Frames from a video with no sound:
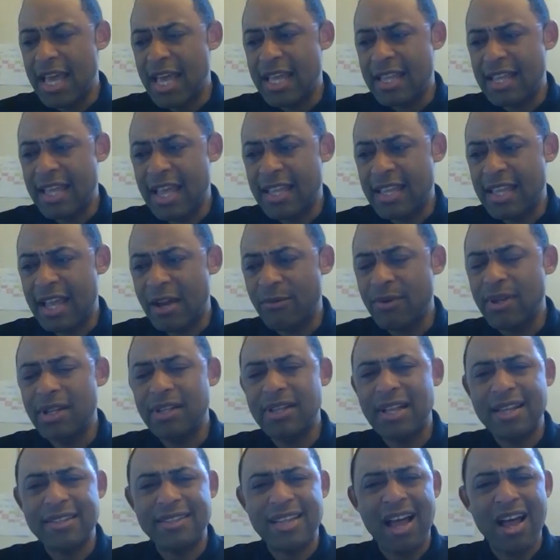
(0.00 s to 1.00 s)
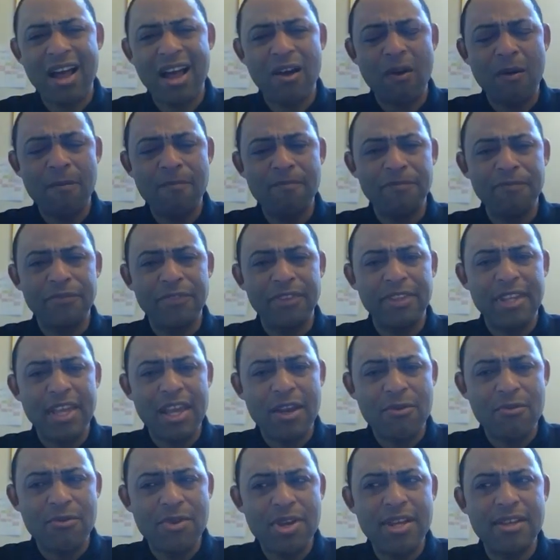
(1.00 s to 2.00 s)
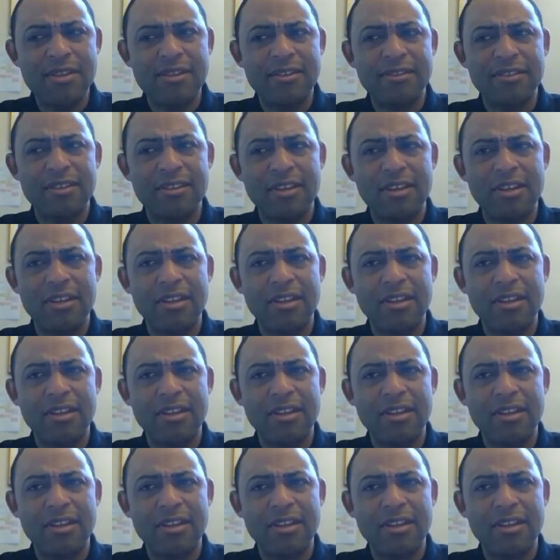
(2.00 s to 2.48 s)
and I realize how there is